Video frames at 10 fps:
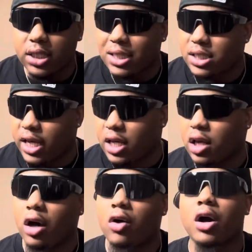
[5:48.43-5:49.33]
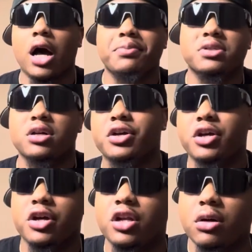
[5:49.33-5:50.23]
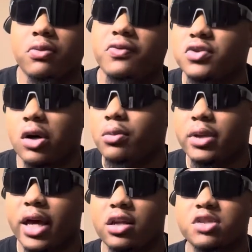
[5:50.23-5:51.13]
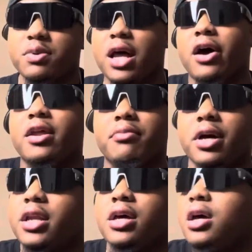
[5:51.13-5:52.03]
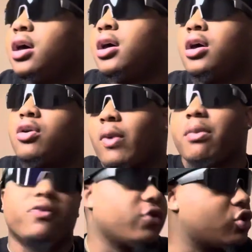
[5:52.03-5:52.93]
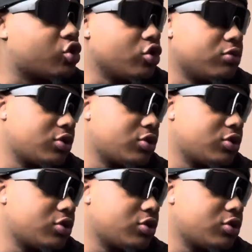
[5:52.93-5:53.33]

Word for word: I just had to go on cop song here and there, so I'm gonna be having to spend all that money right before the trip.